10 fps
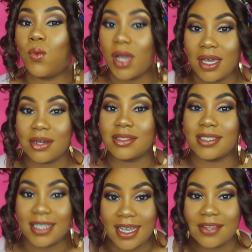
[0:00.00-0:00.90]
well
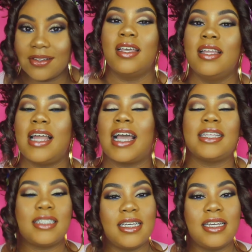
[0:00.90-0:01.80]
together. Like I
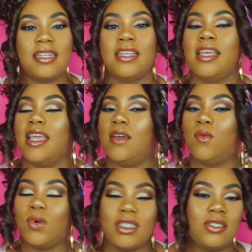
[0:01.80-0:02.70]

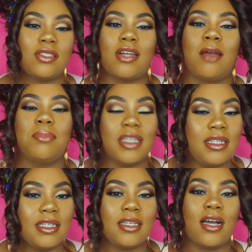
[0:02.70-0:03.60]
said, once you start
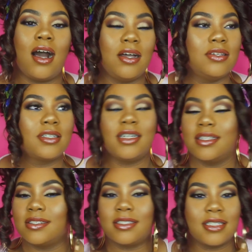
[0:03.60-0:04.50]
blending all your
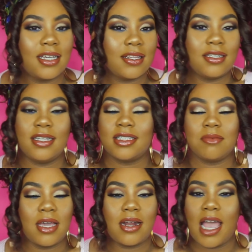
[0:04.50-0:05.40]
colors together, it doesn't
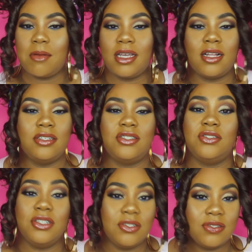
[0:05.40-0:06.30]
matter how many colors you
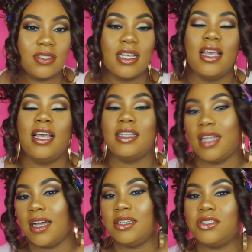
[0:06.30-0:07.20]
use, as
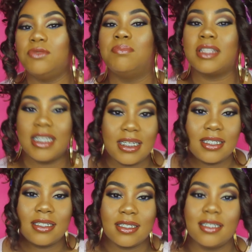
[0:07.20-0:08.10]
long as you
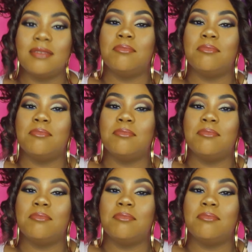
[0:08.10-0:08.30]
blend,